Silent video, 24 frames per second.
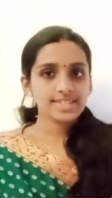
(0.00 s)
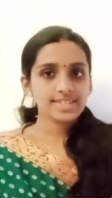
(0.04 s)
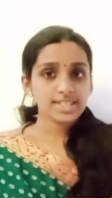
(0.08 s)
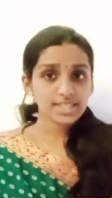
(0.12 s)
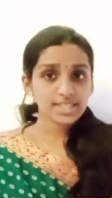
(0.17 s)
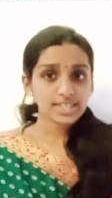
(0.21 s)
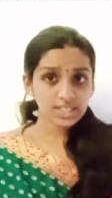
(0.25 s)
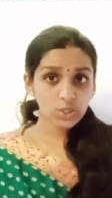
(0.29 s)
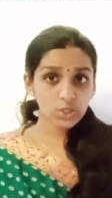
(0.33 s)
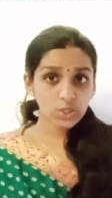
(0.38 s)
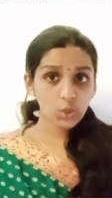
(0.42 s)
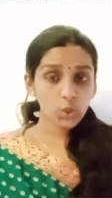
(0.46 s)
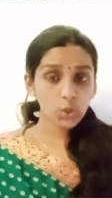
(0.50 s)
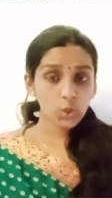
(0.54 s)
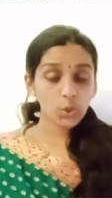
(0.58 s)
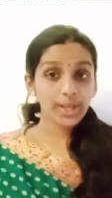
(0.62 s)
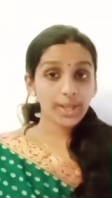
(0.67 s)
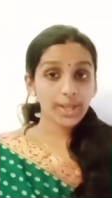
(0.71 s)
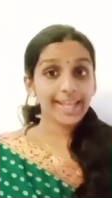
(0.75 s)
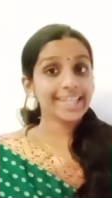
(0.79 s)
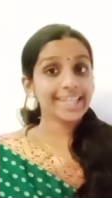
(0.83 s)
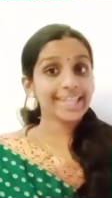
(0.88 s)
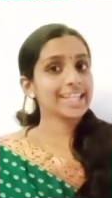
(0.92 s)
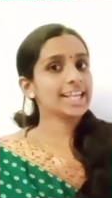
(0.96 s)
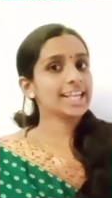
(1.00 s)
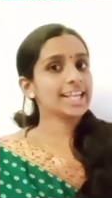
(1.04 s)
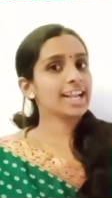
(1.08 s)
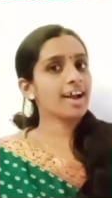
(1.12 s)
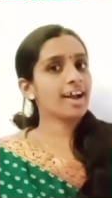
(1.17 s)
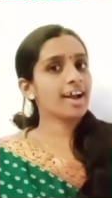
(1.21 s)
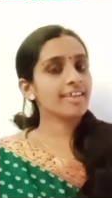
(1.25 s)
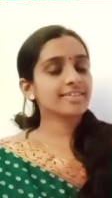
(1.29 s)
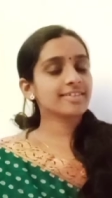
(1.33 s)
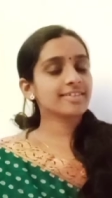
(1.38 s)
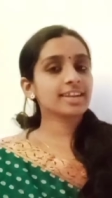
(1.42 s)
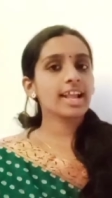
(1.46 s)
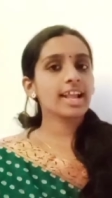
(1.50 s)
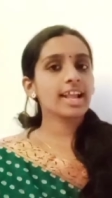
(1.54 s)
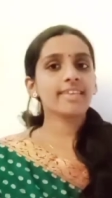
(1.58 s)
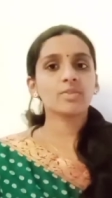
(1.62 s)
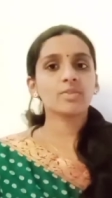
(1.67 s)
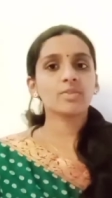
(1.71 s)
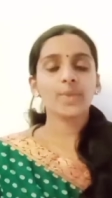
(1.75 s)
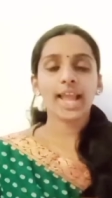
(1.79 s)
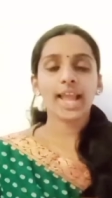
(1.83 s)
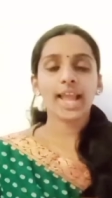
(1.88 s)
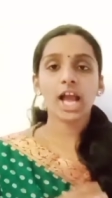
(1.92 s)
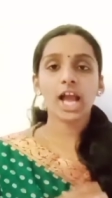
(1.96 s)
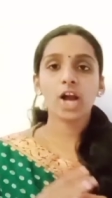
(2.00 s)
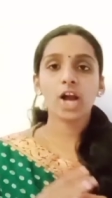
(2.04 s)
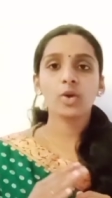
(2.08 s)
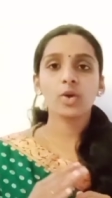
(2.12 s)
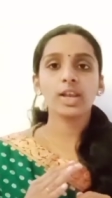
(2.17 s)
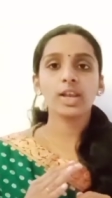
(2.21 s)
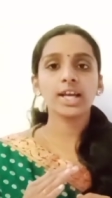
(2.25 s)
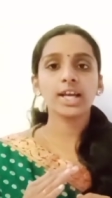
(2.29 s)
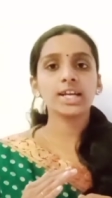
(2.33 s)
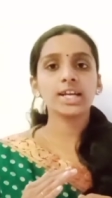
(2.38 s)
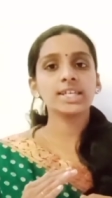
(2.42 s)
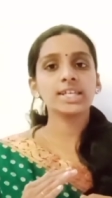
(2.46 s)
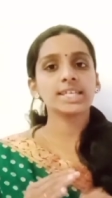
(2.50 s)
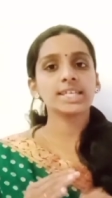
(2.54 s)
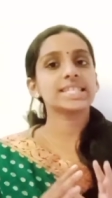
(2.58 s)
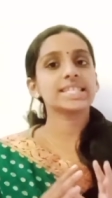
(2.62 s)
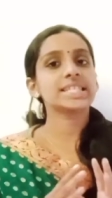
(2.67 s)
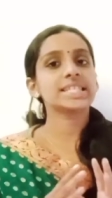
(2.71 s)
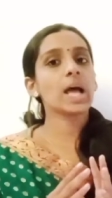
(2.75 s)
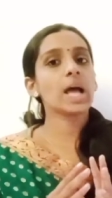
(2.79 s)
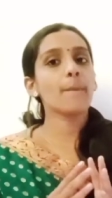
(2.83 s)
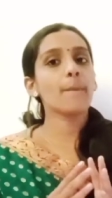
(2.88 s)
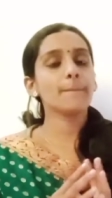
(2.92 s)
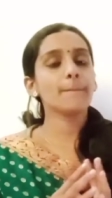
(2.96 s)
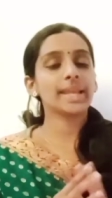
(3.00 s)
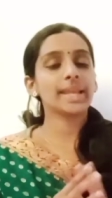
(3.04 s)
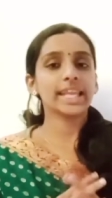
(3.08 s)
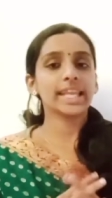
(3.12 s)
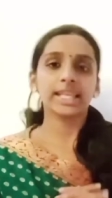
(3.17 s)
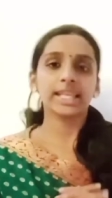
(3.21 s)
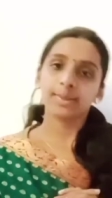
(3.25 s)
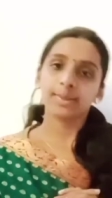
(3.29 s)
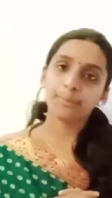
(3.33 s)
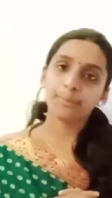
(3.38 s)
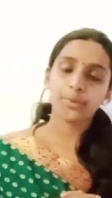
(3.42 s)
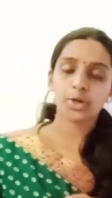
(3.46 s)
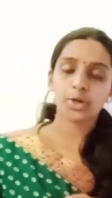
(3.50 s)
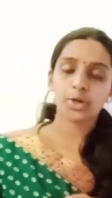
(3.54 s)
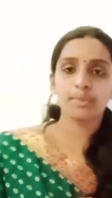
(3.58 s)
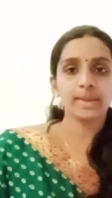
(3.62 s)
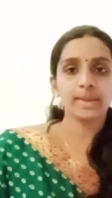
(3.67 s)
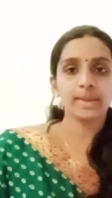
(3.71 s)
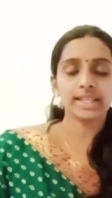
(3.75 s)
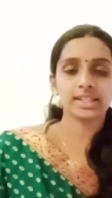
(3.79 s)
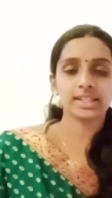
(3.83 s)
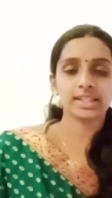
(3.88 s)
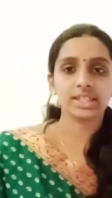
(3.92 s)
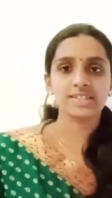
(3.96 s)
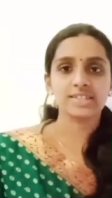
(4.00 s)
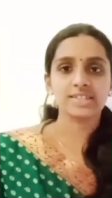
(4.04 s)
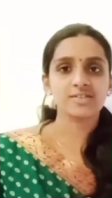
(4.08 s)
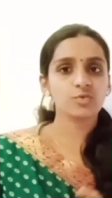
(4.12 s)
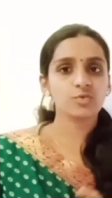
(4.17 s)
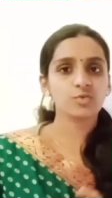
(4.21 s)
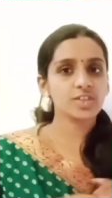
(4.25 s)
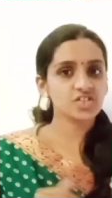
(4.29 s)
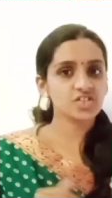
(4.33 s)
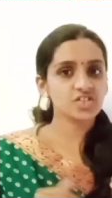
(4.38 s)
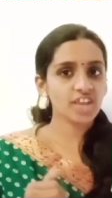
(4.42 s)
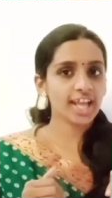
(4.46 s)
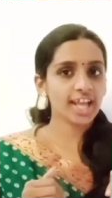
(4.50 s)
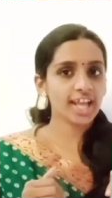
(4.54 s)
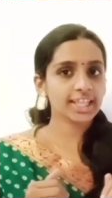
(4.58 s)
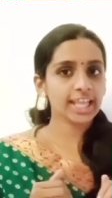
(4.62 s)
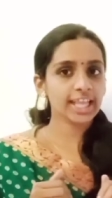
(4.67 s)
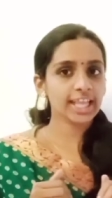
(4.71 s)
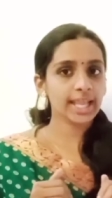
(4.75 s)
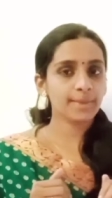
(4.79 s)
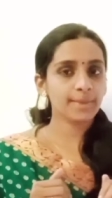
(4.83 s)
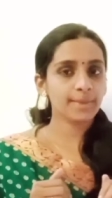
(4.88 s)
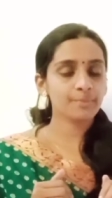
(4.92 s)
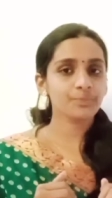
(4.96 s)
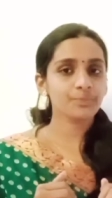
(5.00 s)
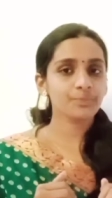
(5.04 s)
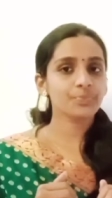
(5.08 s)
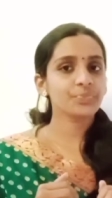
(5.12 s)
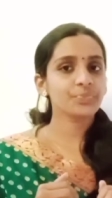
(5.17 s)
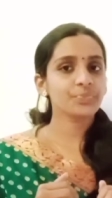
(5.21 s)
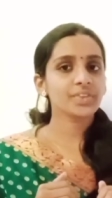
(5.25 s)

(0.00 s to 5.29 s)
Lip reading: So, in the last class we have learned some input methods. Which are they?